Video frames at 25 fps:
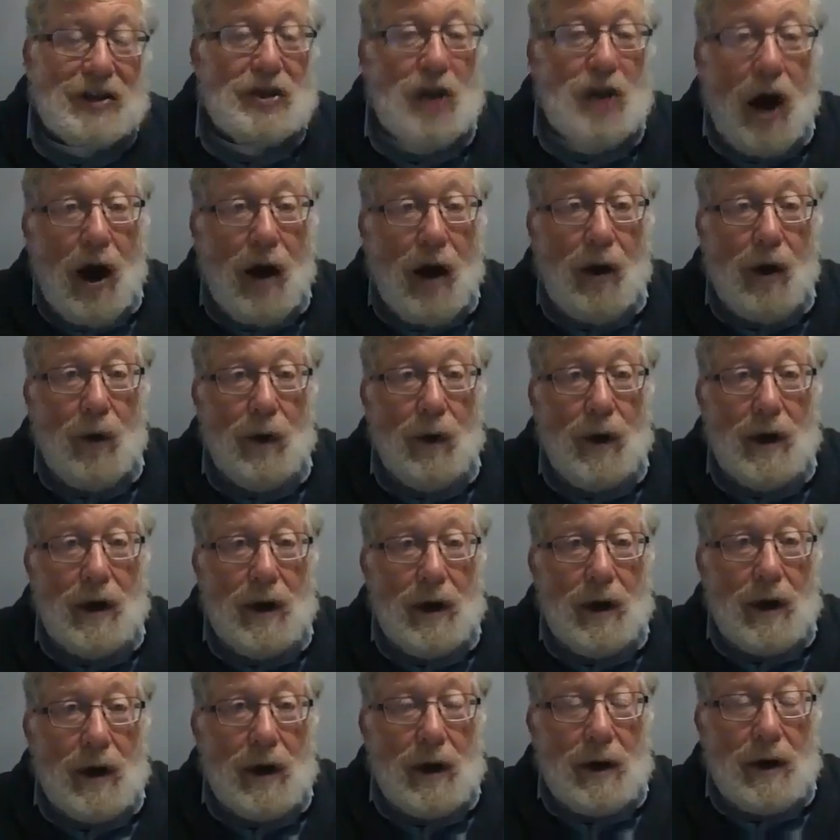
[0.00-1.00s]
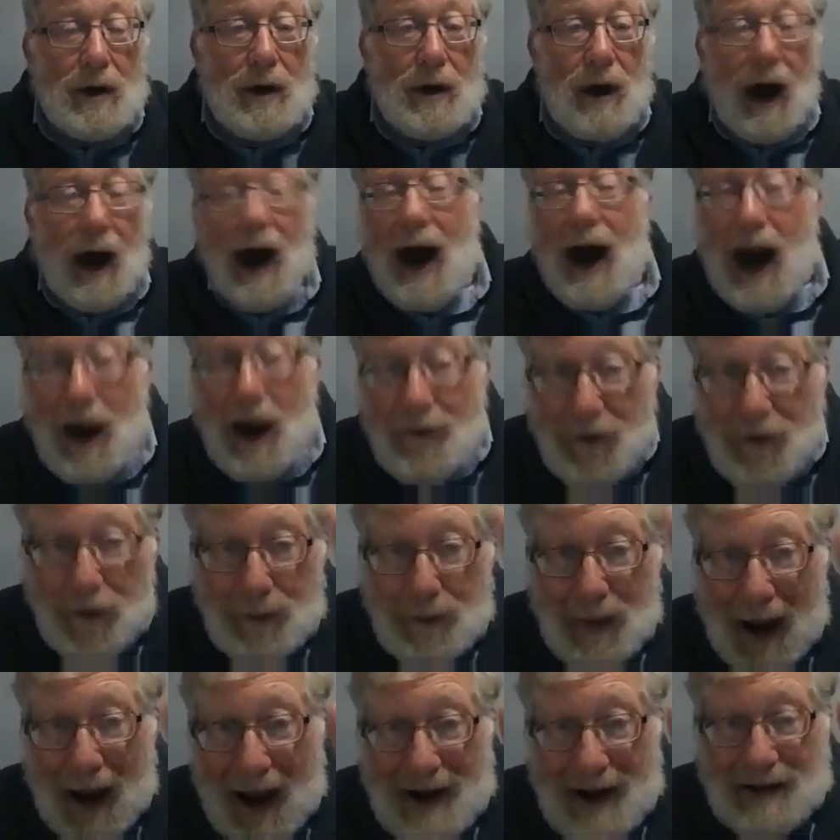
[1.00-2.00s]
no.
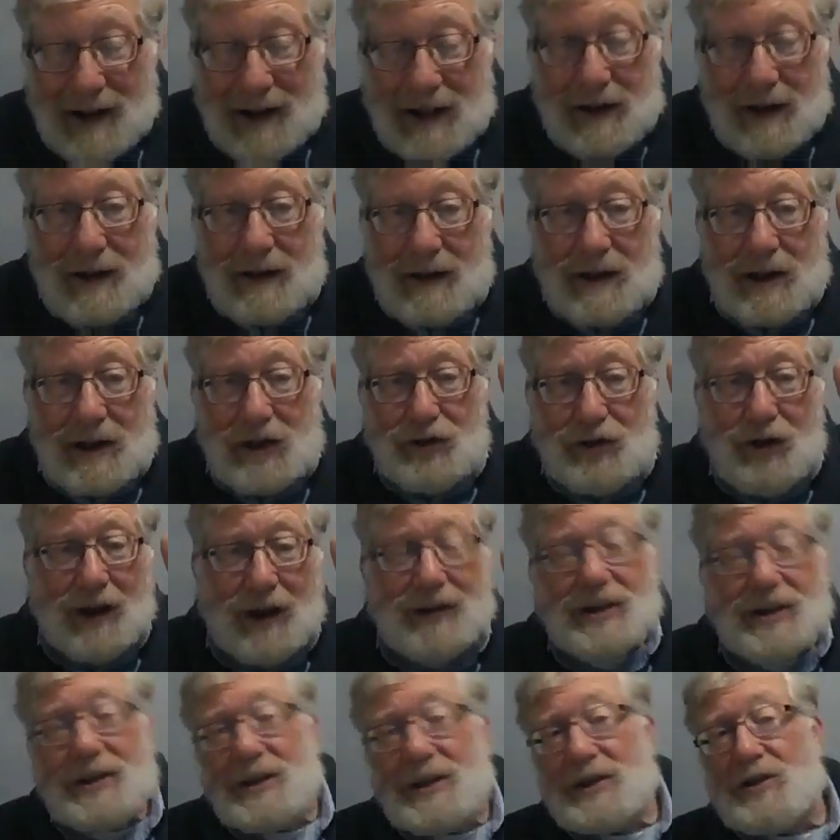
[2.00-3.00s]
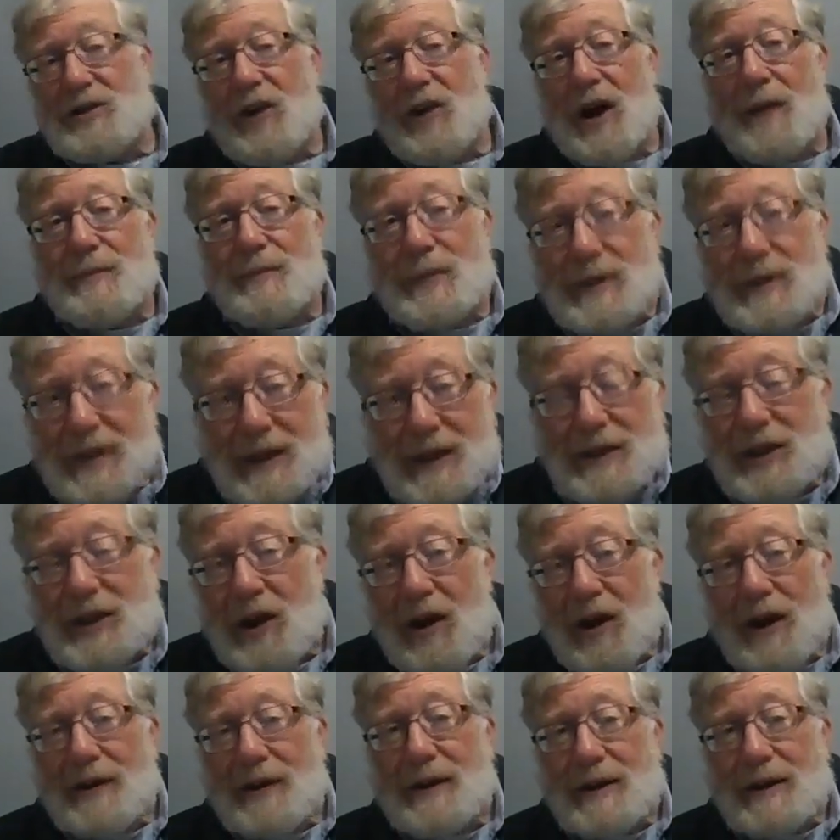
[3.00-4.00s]
Avram asked the destruction to stop, and
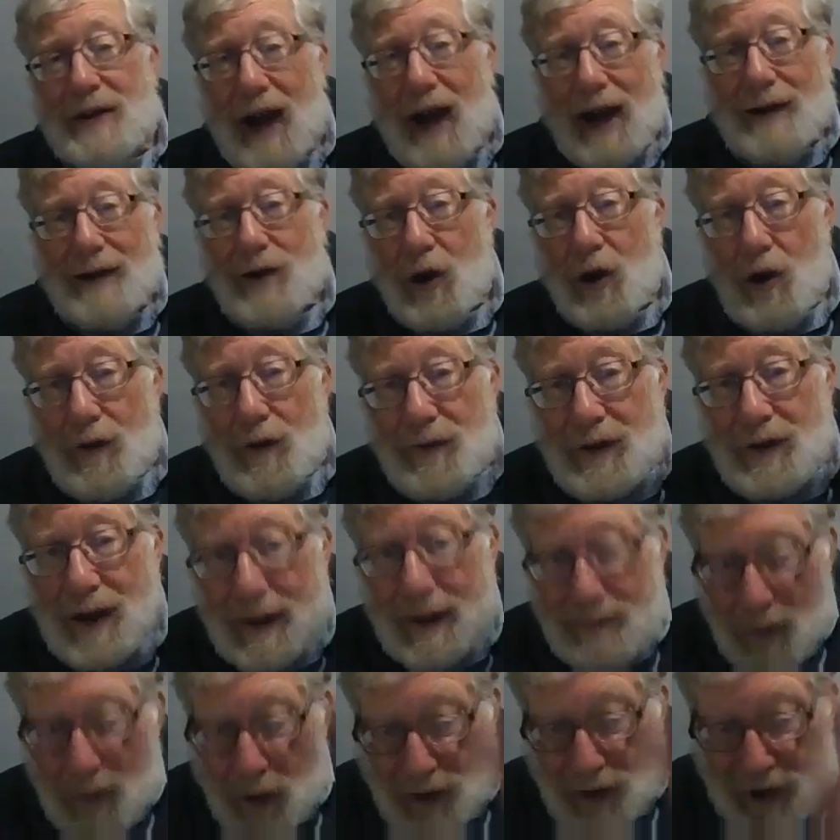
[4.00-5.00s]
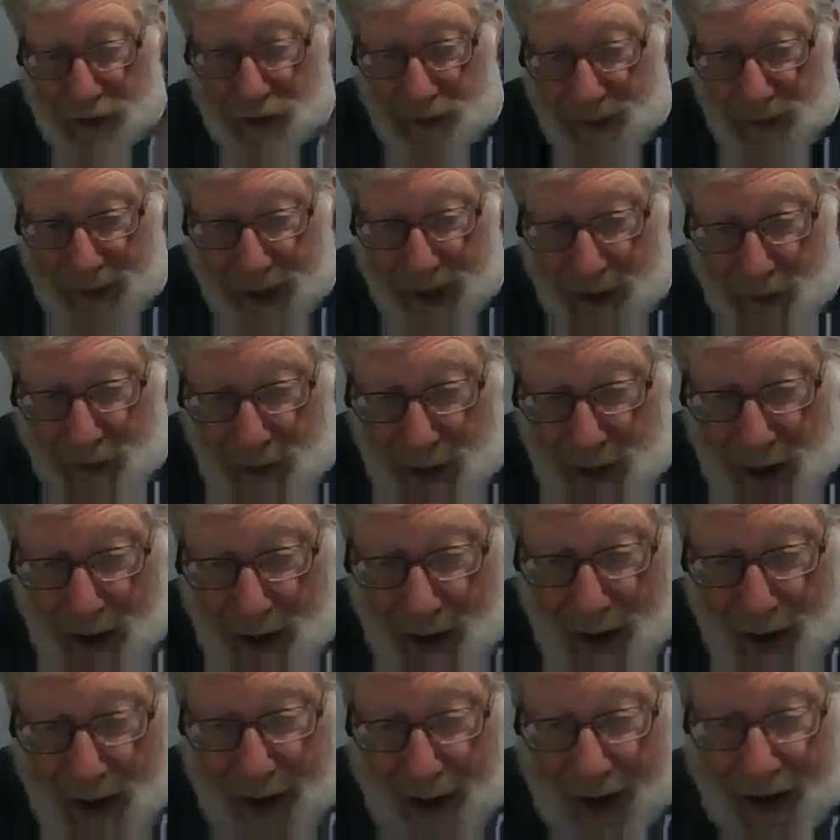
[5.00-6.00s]
Yitzchak and Yaakov, and then Moshe Rabbeinu.
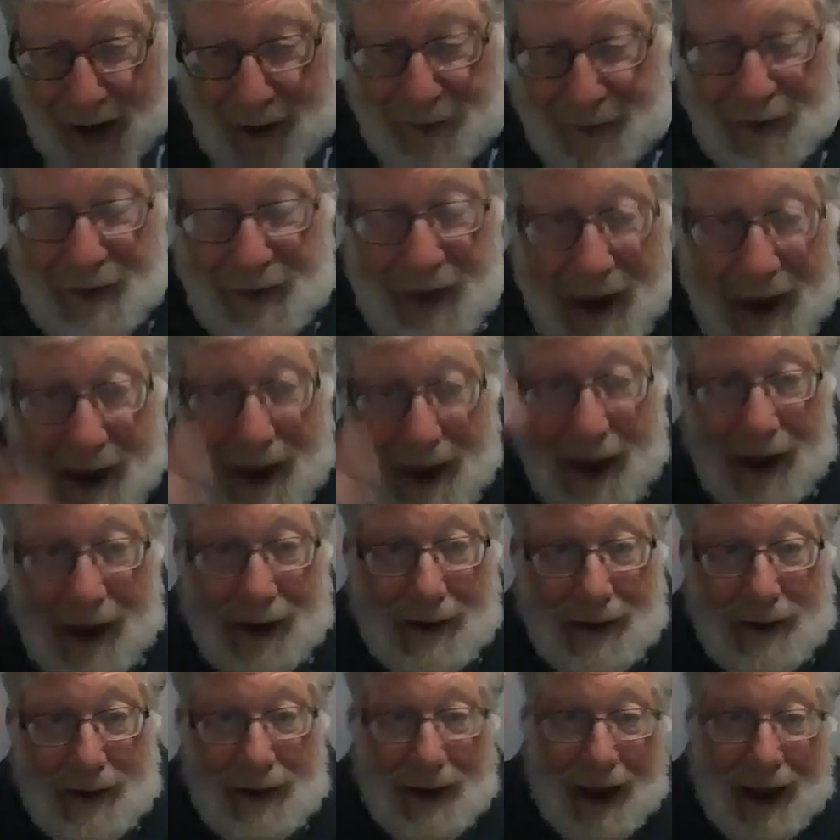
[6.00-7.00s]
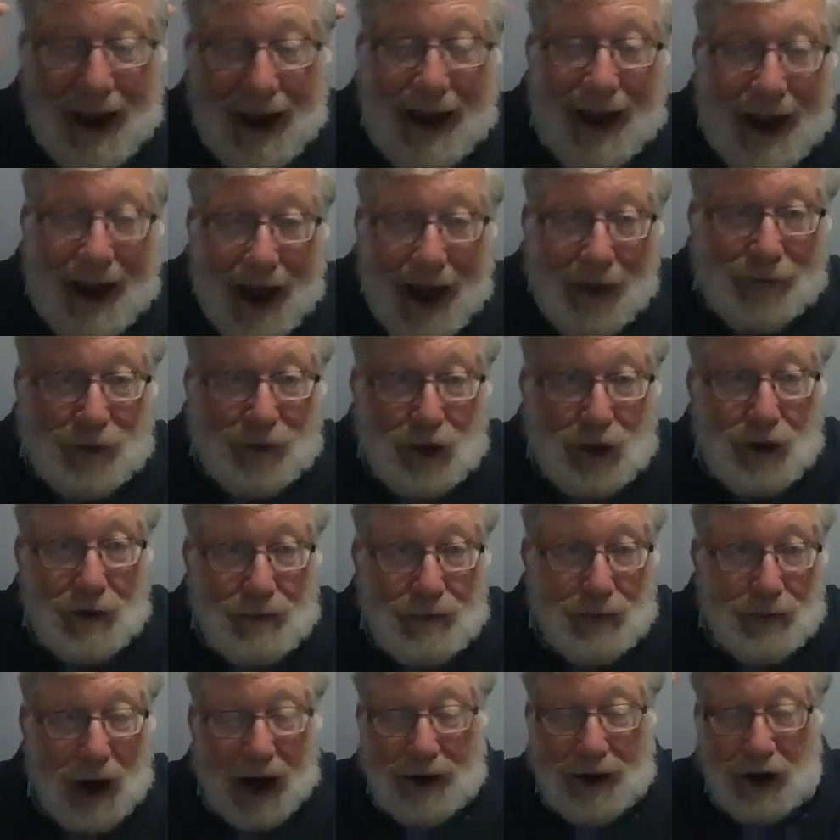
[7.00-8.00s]
And then
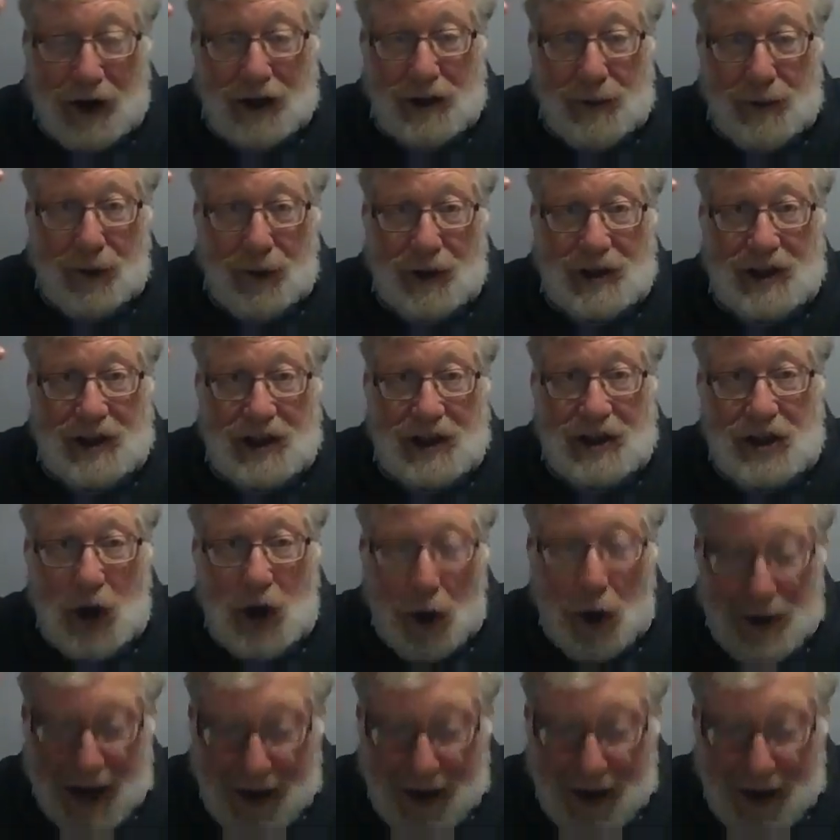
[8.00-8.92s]
after HaKadosh Baruch Hu says no to